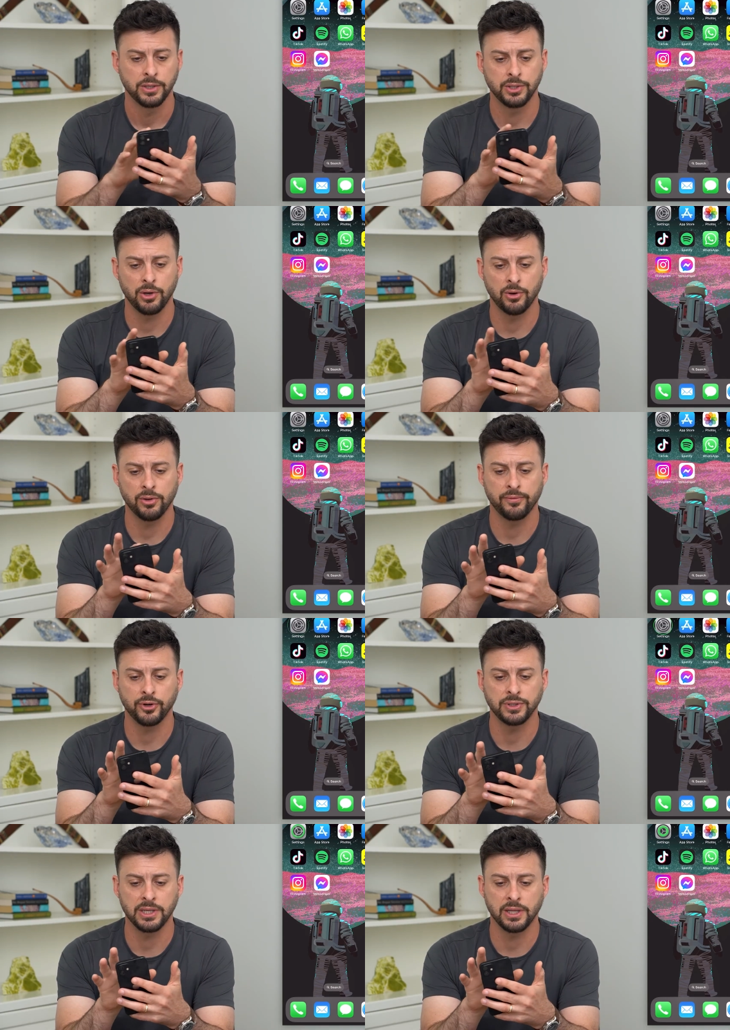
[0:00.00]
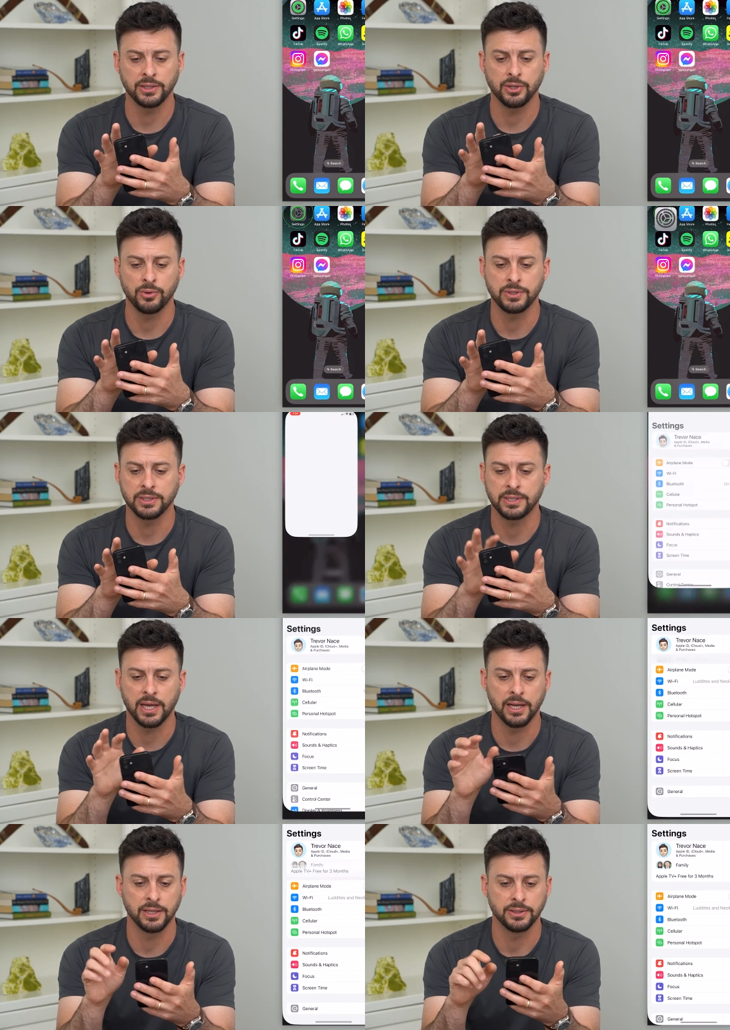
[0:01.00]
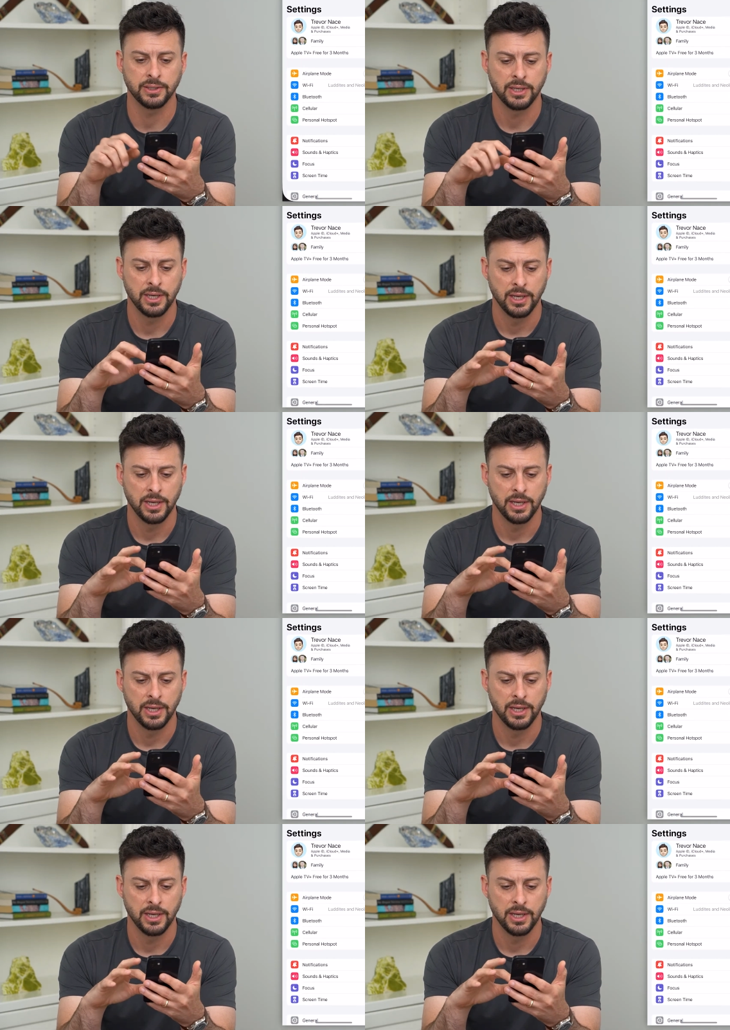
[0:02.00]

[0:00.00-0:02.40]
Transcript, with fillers: So the first thing, let's go into settings